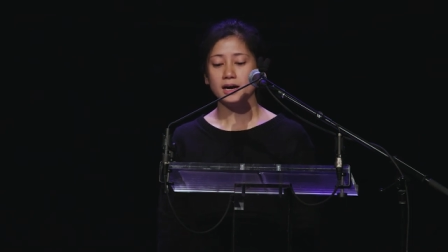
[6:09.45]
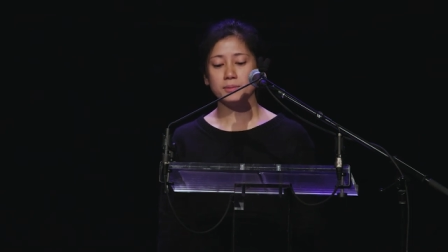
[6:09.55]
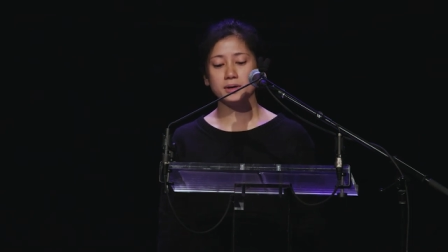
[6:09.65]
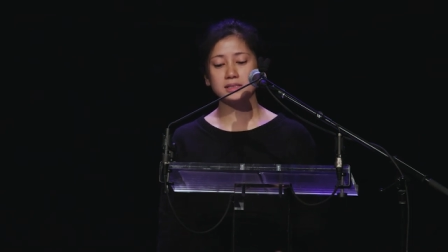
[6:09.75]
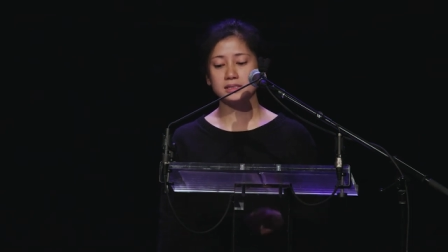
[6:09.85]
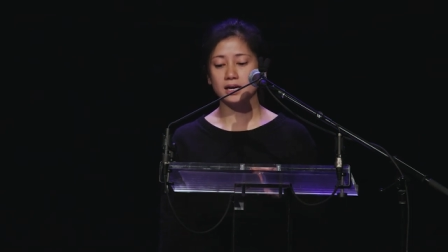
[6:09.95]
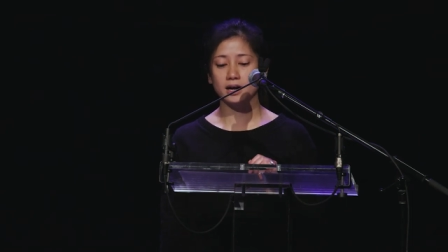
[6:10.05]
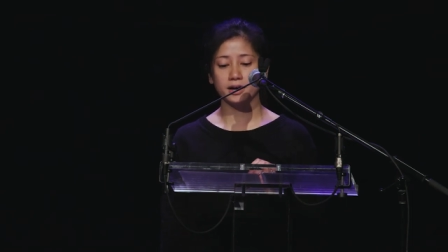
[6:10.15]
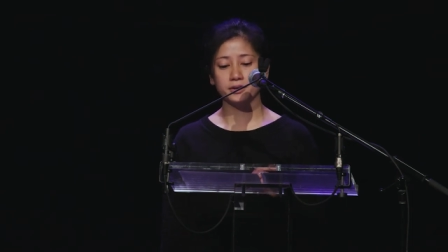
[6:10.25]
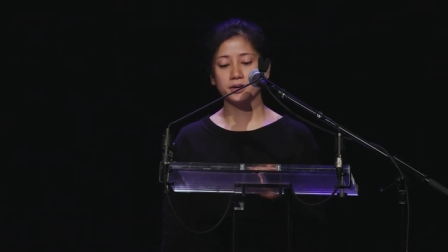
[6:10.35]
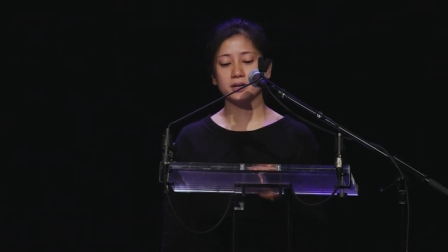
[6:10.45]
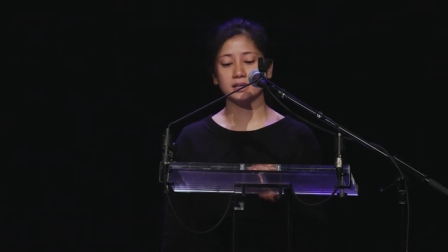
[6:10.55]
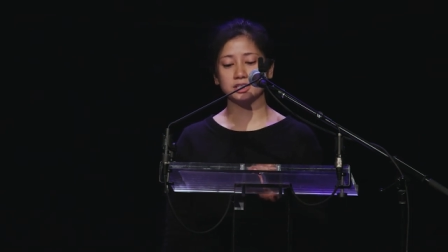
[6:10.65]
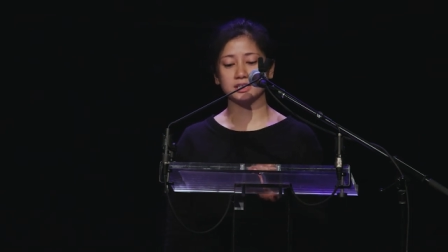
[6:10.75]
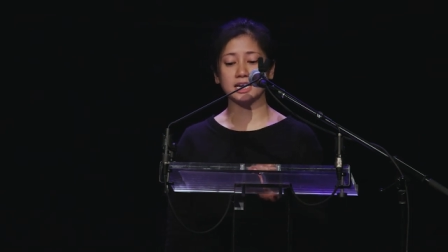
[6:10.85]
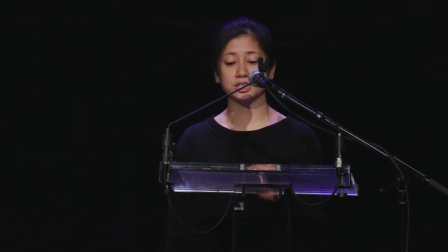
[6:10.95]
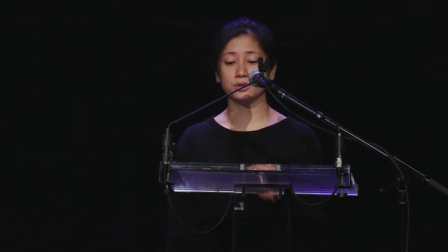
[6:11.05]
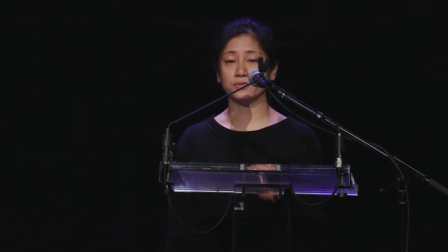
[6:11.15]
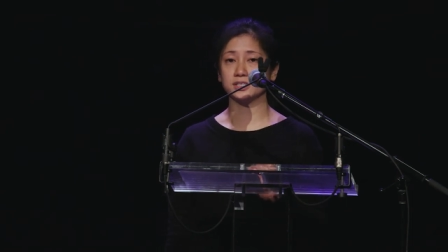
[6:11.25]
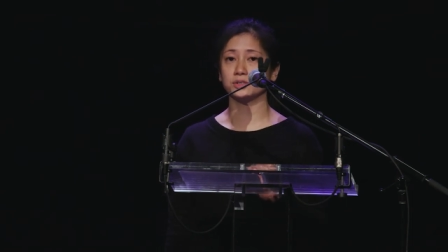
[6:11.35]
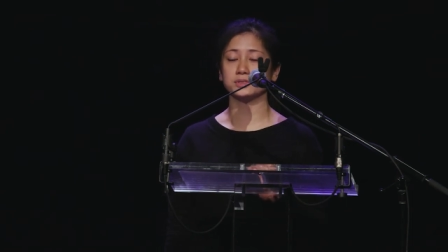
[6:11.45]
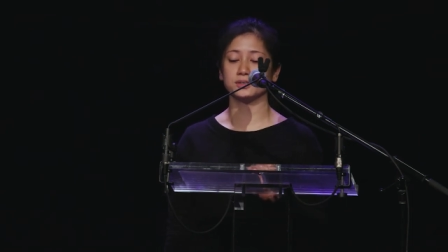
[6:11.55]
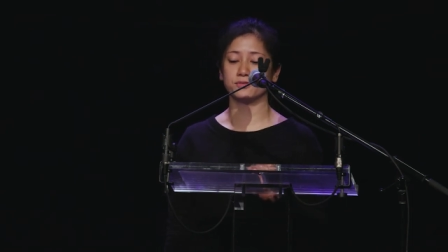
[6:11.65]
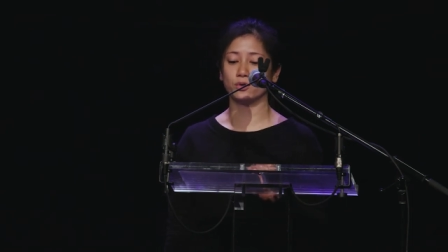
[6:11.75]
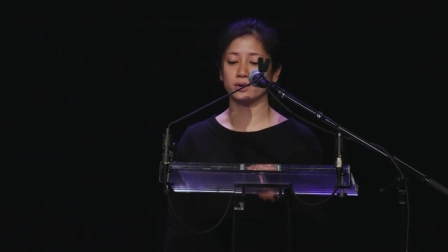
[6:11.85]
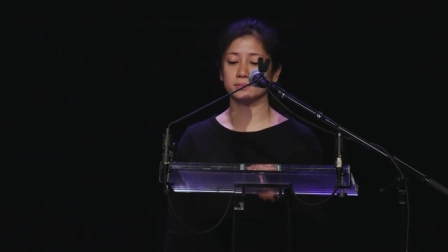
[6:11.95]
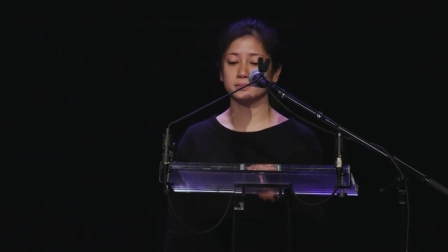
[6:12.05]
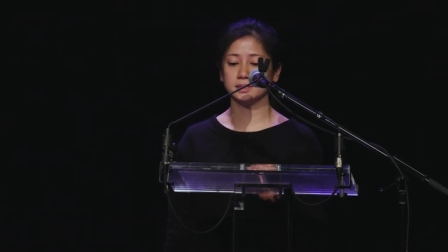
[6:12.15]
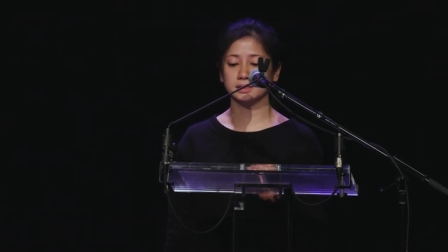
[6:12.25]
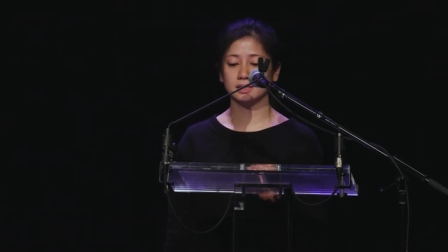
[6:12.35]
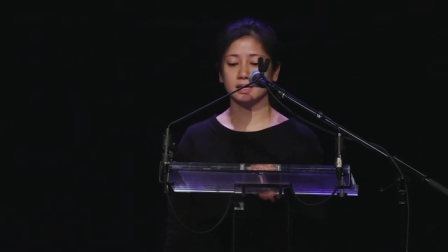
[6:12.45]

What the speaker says: amongst other international festivals and forums.